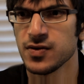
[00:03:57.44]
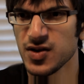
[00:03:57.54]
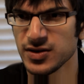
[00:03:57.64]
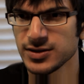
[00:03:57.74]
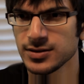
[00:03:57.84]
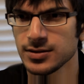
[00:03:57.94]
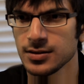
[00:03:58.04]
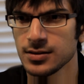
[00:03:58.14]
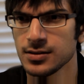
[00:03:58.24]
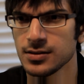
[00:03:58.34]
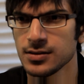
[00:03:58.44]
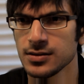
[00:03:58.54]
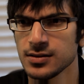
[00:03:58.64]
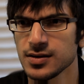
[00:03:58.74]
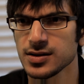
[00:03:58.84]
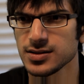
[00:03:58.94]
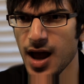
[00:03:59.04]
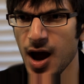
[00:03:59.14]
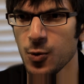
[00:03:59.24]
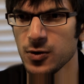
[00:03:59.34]
This is
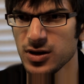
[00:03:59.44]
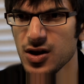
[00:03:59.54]
our year.